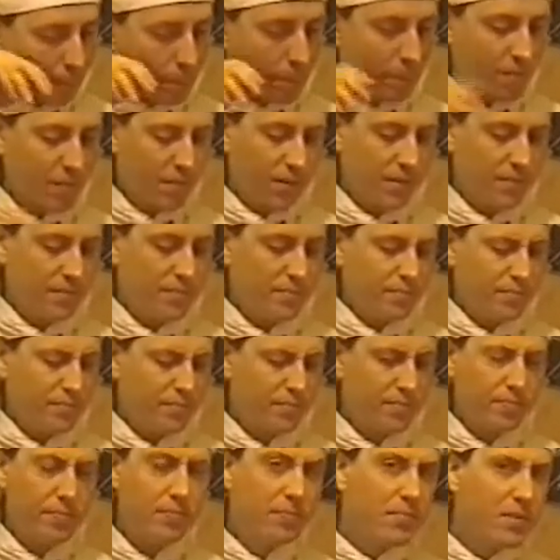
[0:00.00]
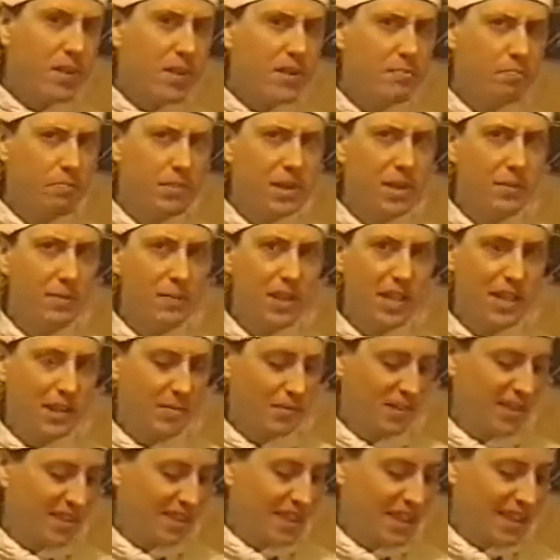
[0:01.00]
and become liquid, that's when you want to
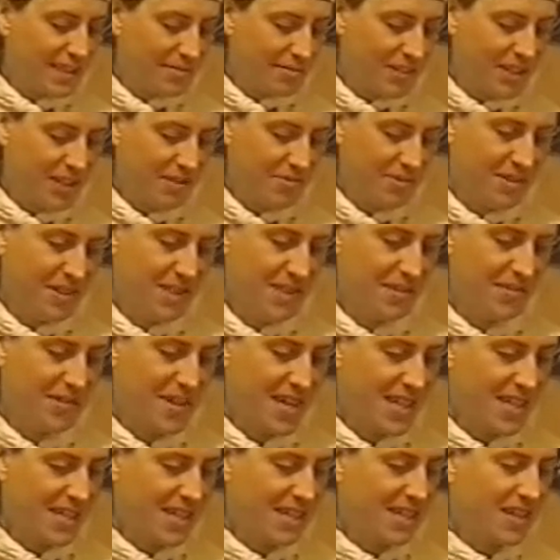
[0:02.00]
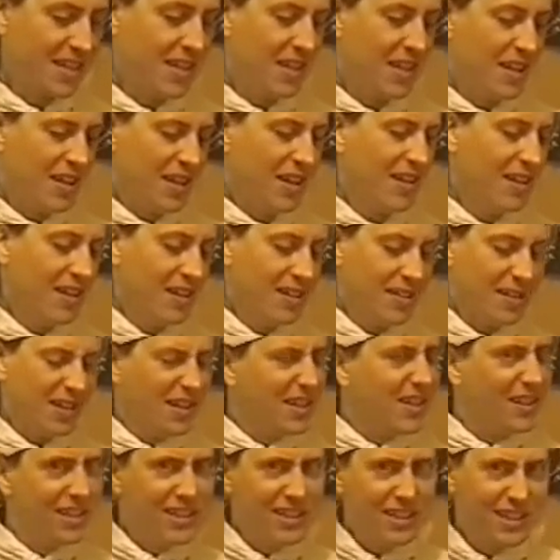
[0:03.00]
add
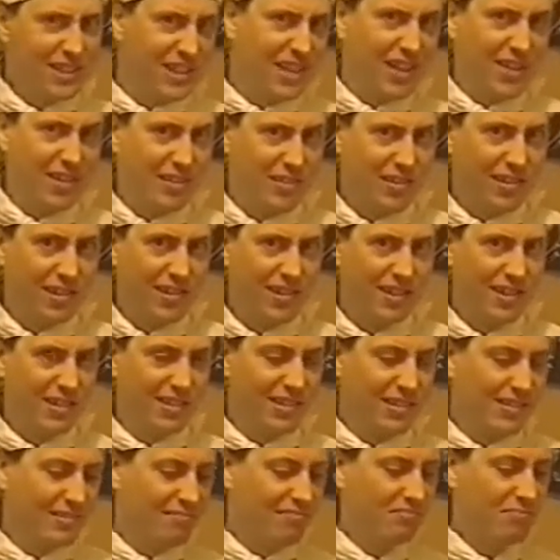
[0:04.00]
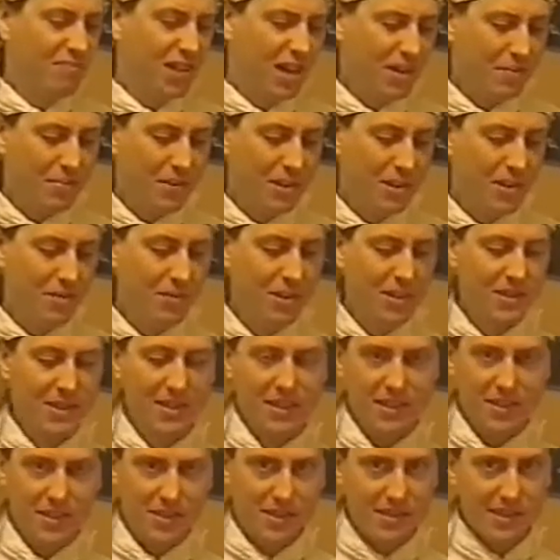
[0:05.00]
generous helping of butter. Stir
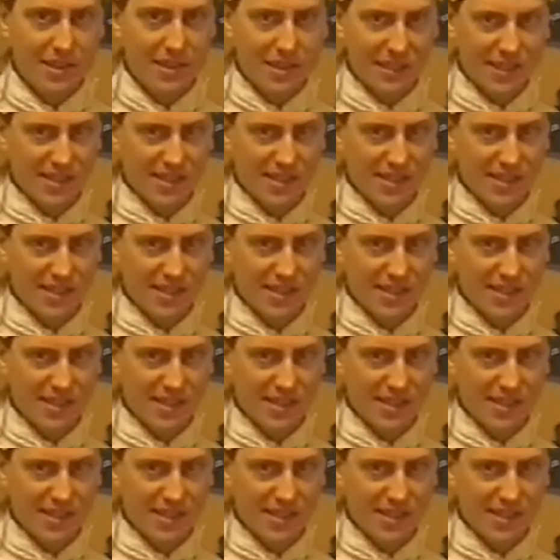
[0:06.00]
it in.